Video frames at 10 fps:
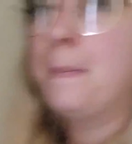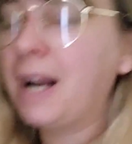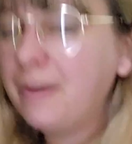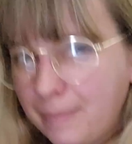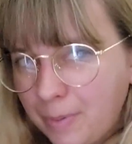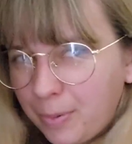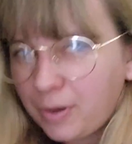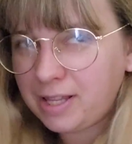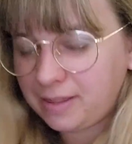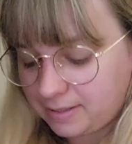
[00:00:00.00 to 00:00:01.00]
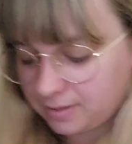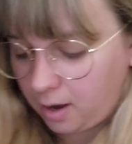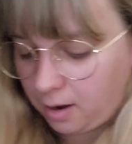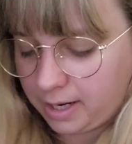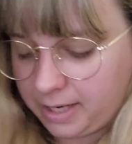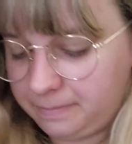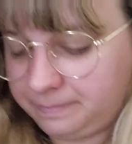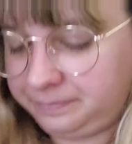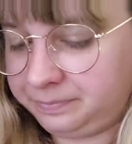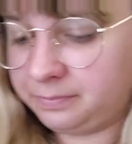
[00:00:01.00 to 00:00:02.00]
But I remember putting this
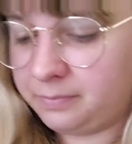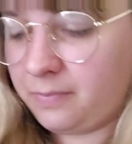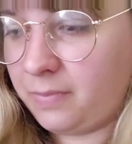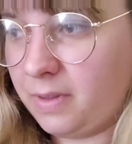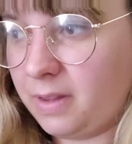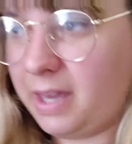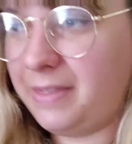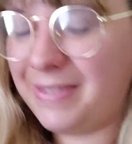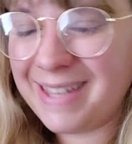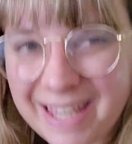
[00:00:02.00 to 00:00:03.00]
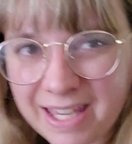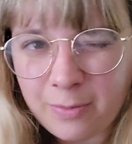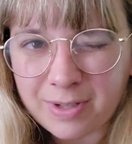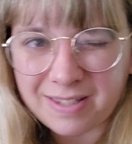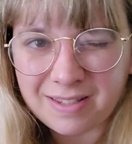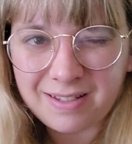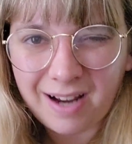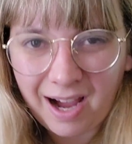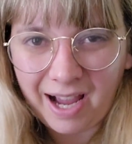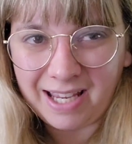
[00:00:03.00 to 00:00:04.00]
on and thinking it was
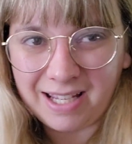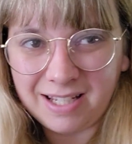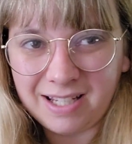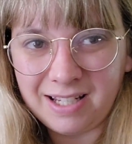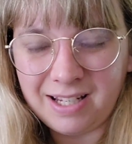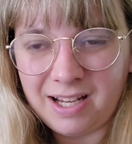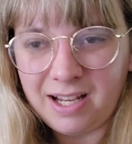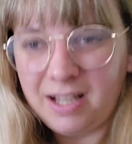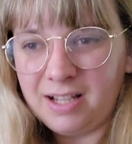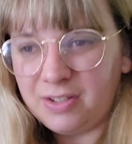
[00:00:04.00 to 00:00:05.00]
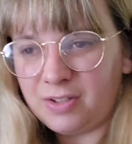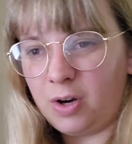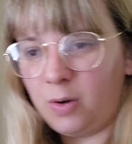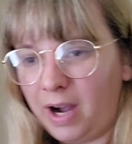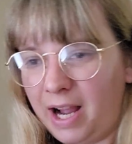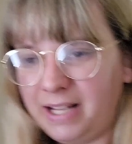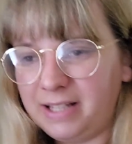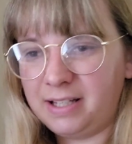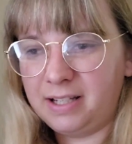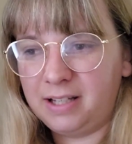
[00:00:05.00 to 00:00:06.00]
tight. So I
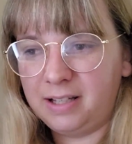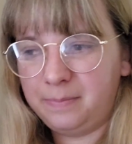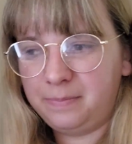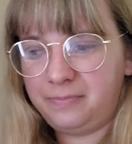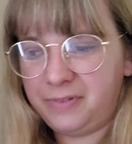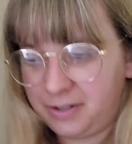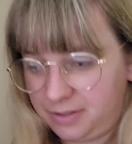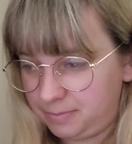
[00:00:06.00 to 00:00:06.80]
need to figure